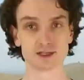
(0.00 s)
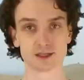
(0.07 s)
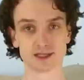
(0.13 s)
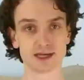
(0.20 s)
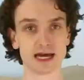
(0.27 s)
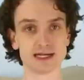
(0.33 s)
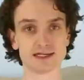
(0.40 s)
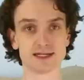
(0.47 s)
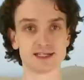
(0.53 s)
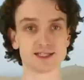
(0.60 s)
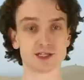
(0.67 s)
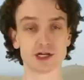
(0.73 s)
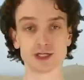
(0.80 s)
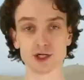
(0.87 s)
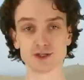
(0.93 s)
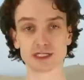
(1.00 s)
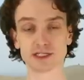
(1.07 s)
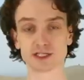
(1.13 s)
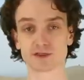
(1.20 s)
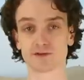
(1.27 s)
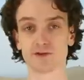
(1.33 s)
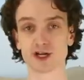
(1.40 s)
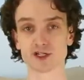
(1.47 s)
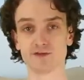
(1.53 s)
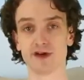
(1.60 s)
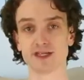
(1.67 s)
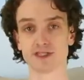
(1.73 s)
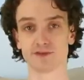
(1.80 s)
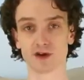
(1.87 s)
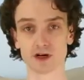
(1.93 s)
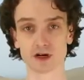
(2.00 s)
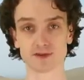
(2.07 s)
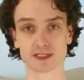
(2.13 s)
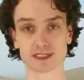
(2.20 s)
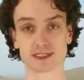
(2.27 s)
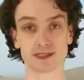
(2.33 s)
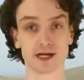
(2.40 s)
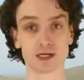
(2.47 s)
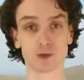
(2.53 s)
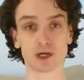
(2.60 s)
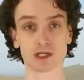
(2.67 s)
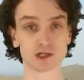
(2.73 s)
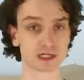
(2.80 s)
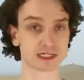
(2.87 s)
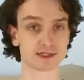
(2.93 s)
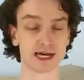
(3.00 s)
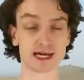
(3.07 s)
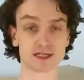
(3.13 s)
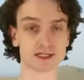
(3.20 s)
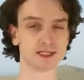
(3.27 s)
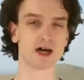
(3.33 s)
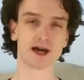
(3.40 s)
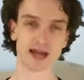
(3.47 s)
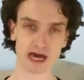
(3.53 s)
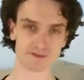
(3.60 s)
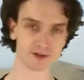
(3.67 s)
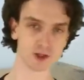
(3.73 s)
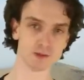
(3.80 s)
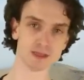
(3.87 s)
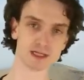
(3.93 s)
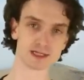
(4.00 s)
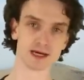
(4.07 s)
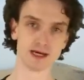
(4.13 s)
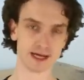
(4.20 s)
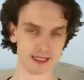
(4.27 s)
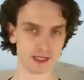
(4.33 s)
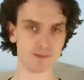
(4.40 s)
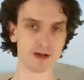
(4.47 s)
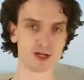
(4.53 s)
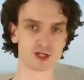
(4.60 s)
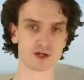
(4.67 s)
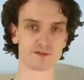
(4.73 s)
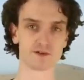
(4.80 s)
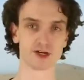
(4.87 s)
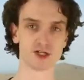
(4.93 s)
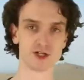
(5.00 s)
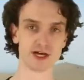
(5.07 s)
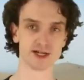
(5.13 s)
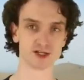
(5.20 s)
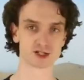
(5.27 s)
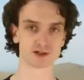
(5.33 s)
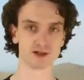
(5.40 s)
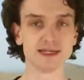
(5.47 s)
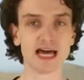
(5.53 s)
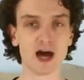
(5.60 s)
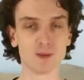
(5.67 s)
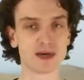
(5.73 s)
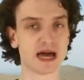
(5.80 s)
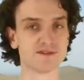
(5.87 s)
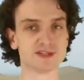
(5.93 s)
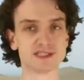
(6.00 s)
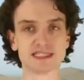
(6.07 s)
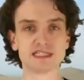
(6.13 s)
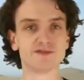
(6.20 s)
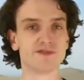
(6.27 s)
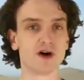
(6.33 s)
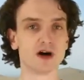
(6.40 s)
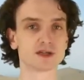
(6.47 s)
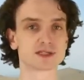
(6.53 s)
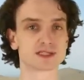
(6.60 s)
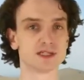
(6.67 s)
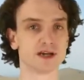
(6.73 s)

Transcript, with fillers: so scientists are using this fresh face of Earth to study what it looks like to not have humans in the picture for a change. Yeah, we have seed vaults,